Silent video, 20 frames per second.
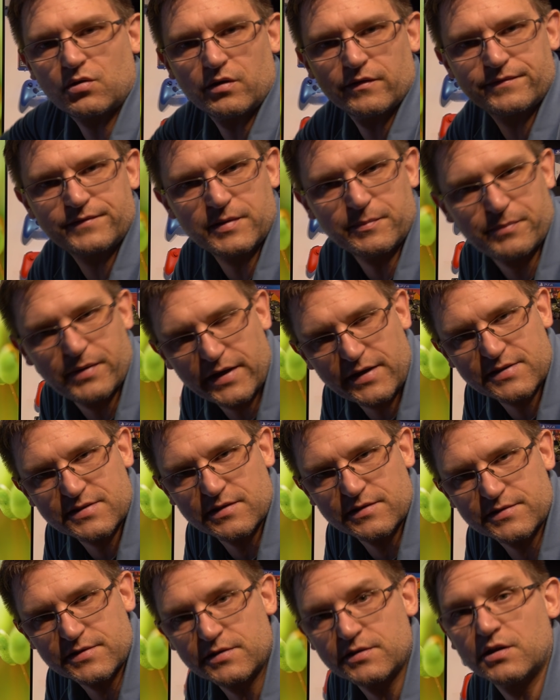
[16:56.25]
of the
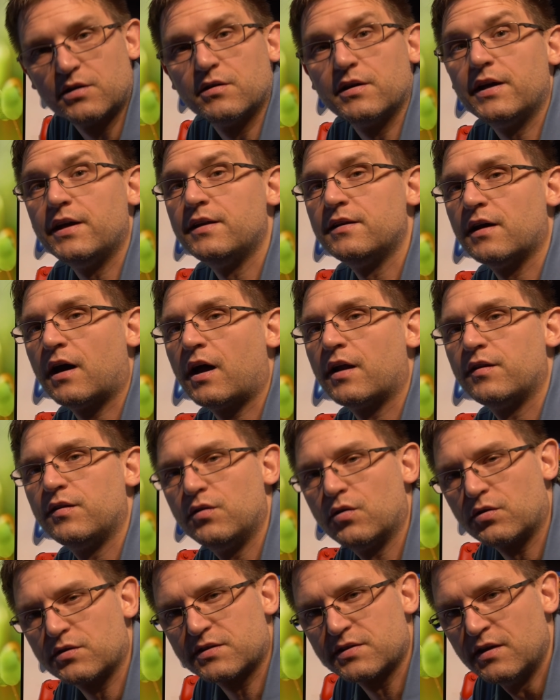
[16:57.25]
pixels, you know, in a
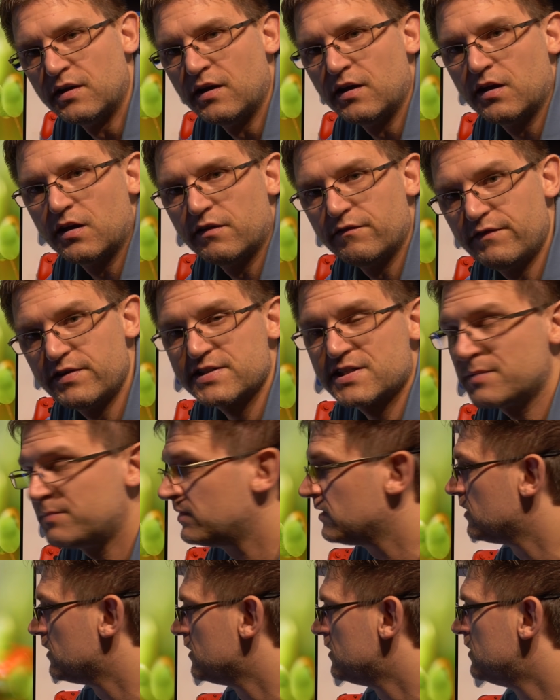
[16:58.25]
not
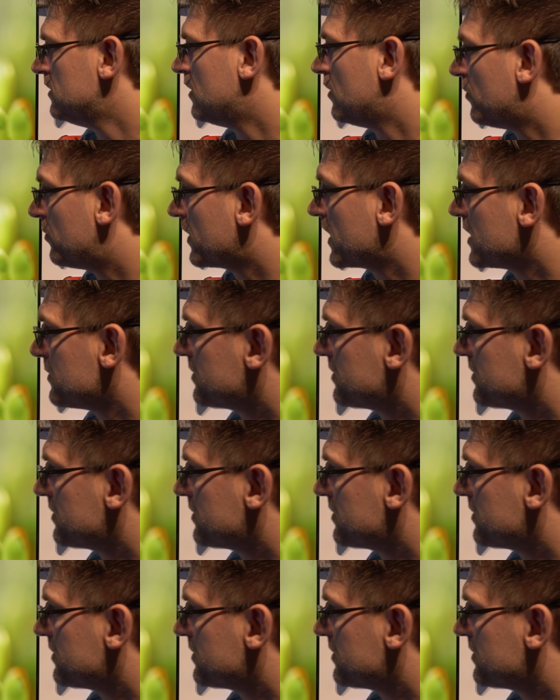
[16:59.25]
visible way,